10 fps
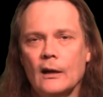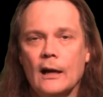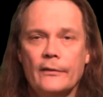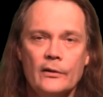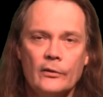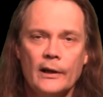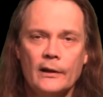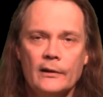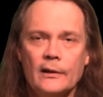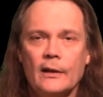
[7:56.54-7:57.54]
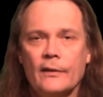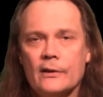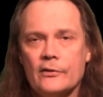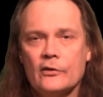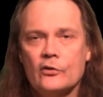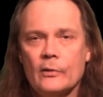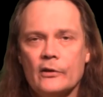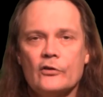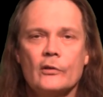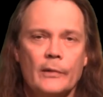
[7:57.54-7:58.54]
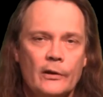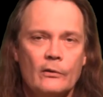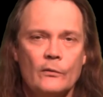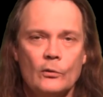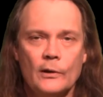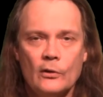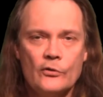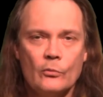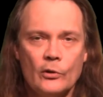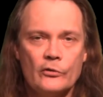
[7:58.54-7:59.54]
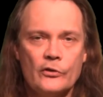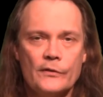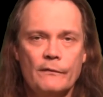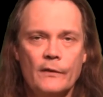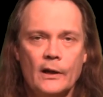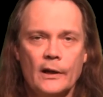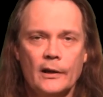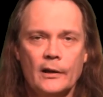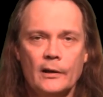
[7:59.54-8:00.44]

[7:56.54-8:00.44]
On the other hand, in that situation, the microphone would also work just fine.